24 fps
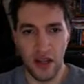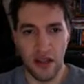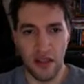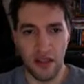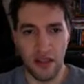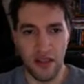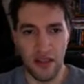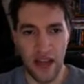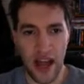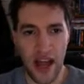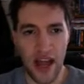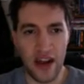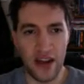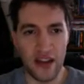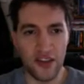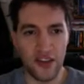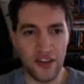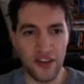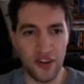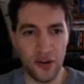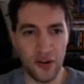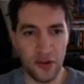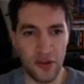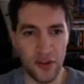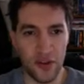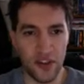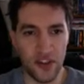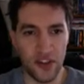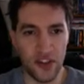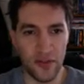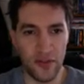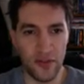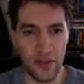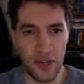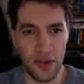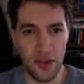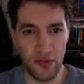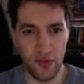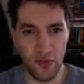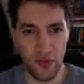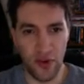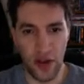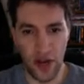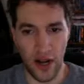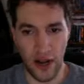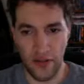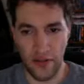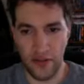That is going to be
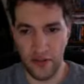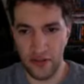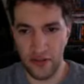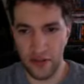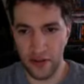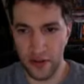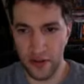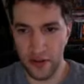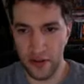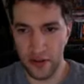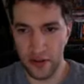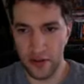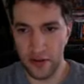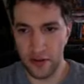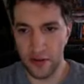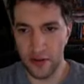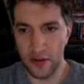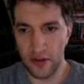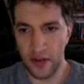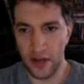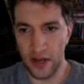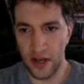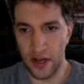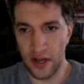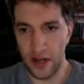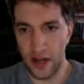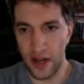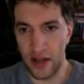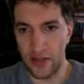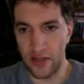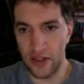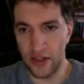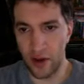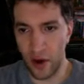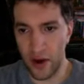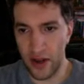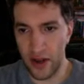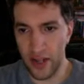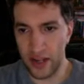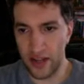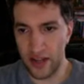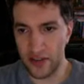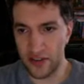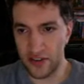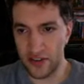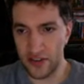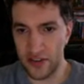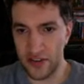rough on the
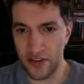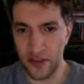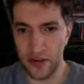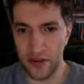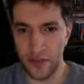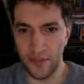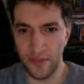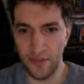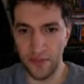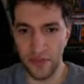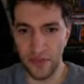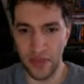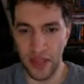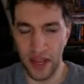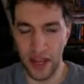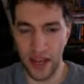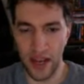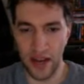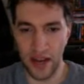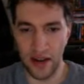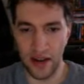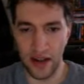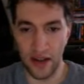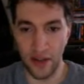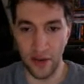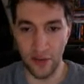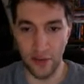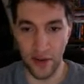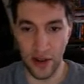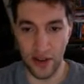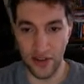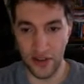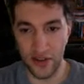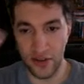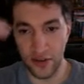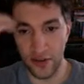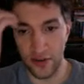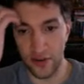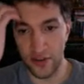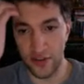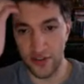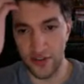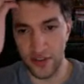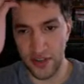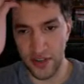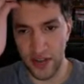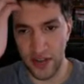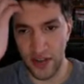audience and on the
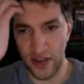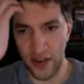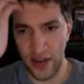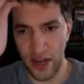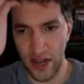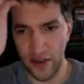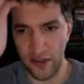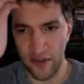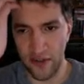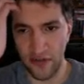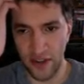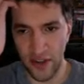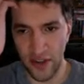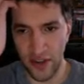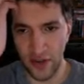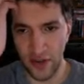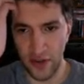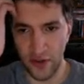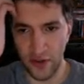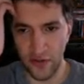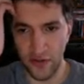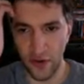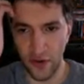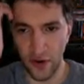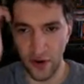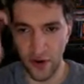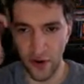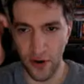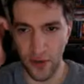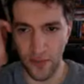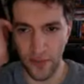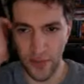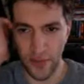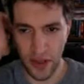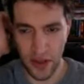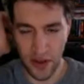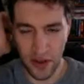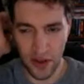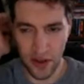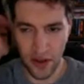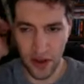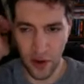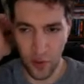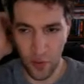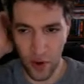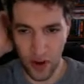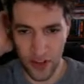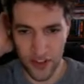wrestlers, and you get a feel for
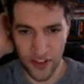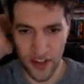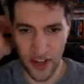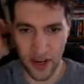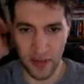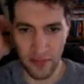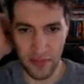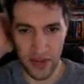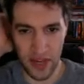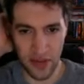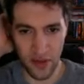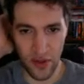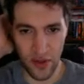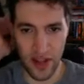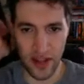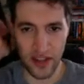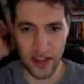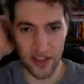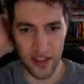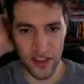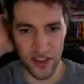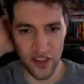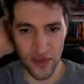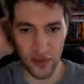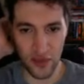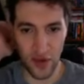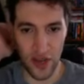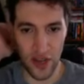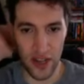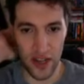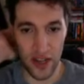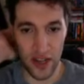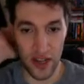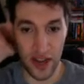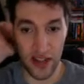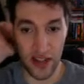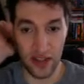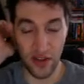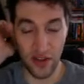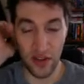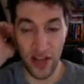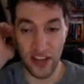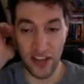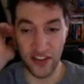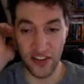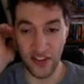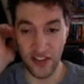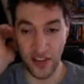what it's going to be like this week and the
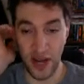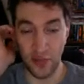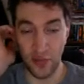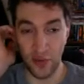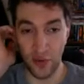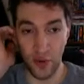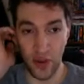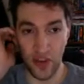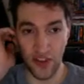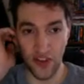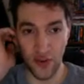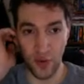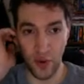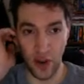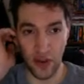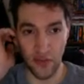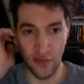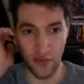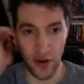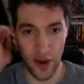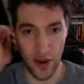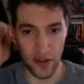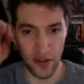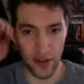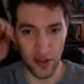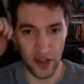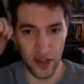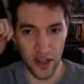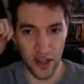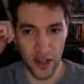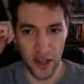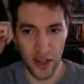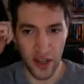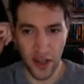last couple weeks, quite frankly.